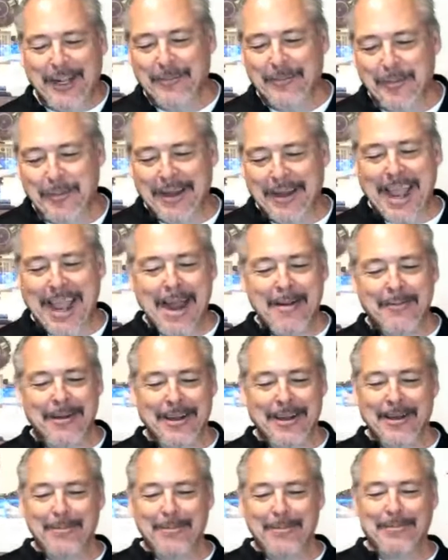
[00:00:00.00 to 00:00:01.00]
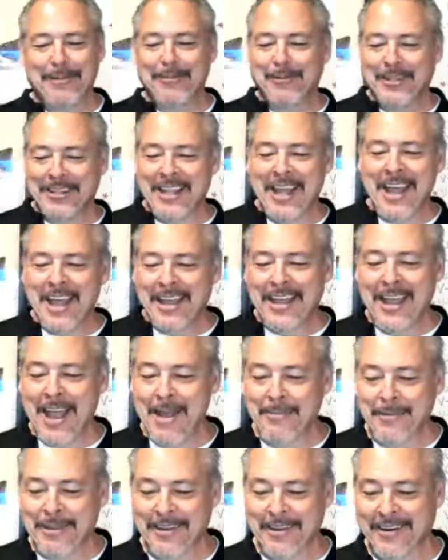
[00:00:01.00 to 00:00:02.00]
to put my camera up. What the heck
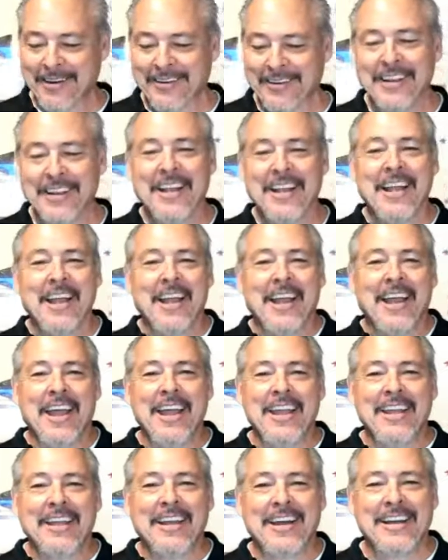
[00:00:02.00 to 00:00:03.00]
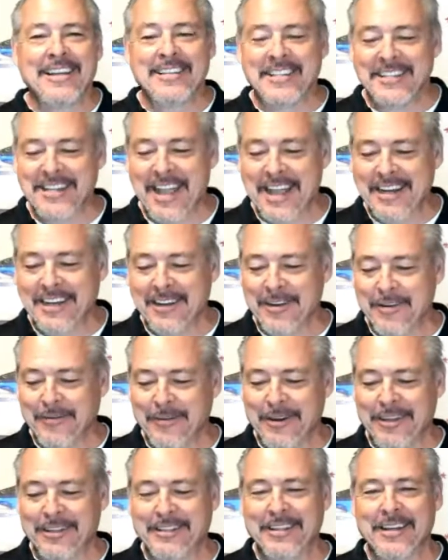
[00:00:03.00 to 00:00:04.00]
happened there? Hey guys, this is Andy
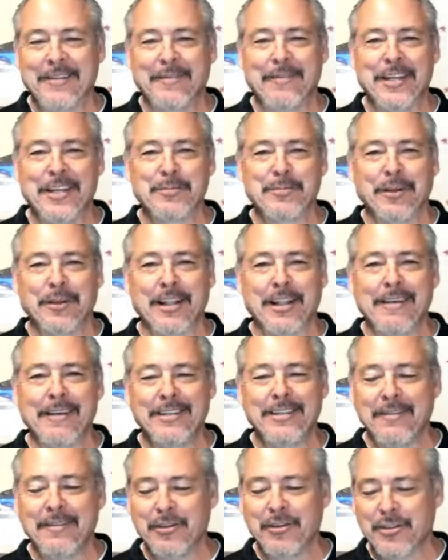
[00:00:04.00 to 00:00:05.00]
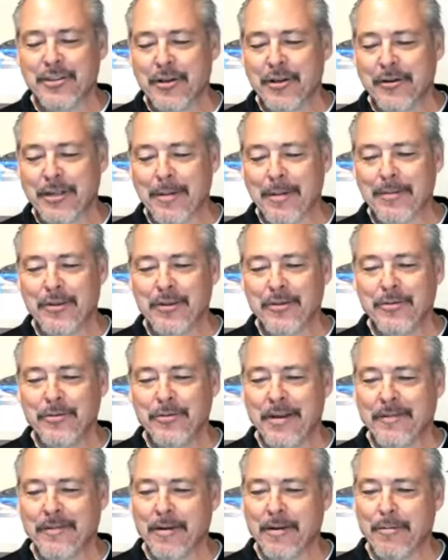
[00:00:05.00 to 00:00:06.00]
over at the Facebook Live TV show coming to
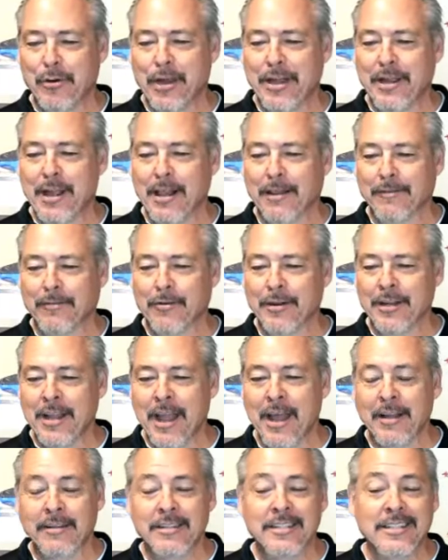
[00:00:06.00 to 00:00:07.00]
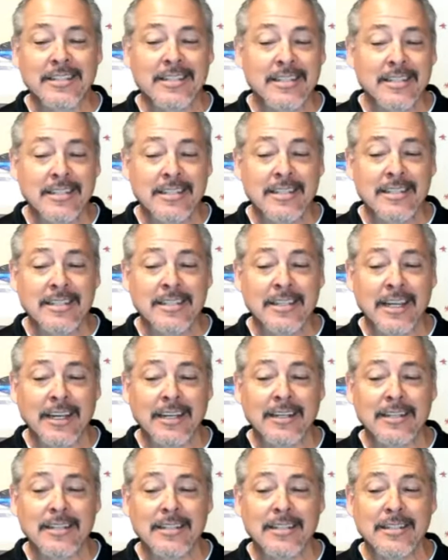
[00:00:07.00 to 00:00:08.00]
you from Brea, California at
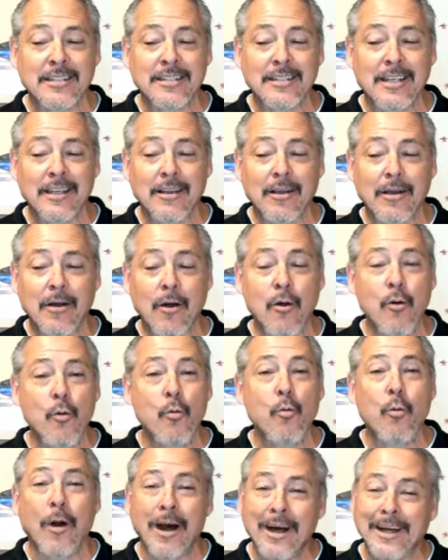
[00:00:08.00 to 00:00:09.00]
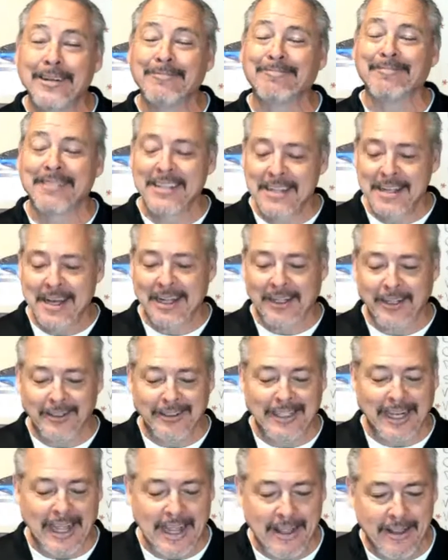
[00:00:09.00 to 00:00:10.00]
6:01. A little
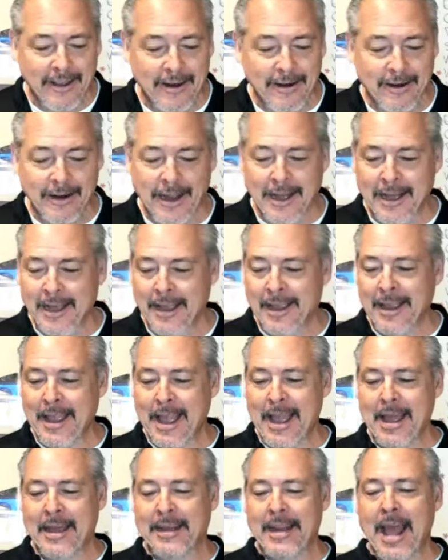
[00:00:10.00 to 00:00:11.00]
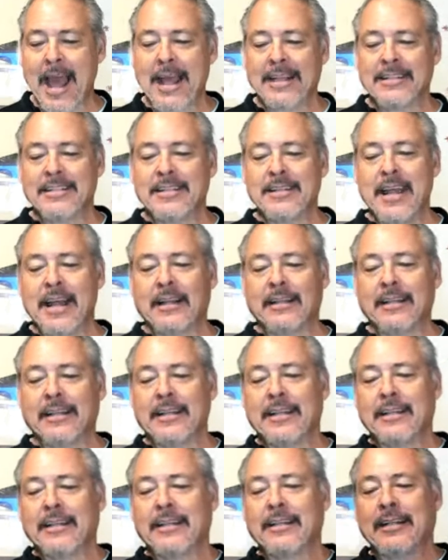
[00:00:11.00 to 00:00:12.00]
delay there. I had
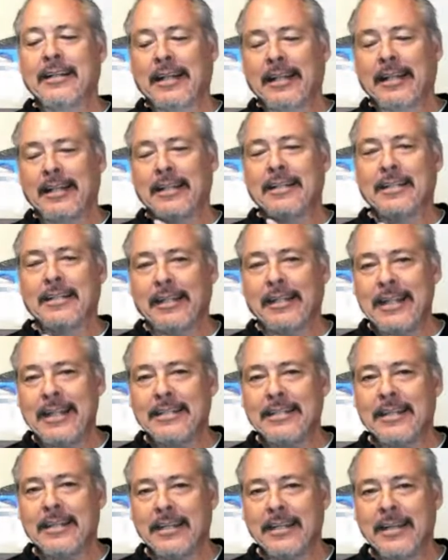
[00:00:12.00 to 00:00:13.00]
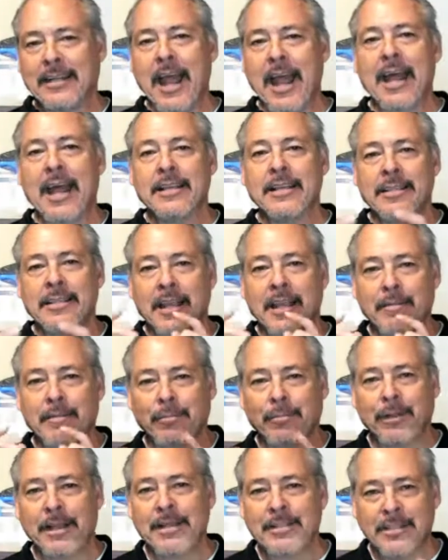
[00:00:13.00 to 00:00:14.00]
accidentally clicked LinkedIn as a
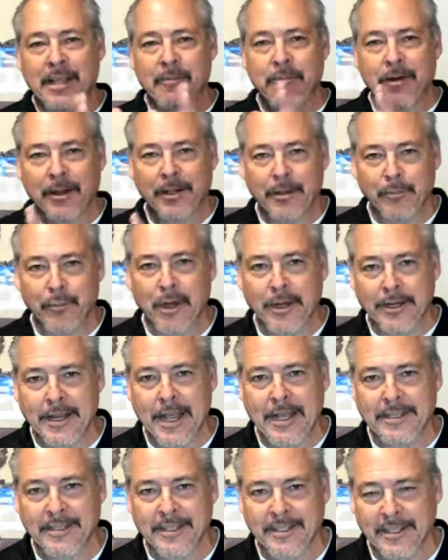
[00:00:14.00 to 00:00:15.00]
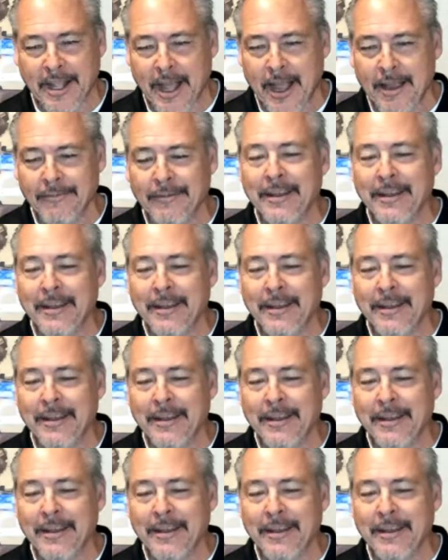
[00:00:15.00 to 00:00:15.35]
place I wanted to broadcast this live,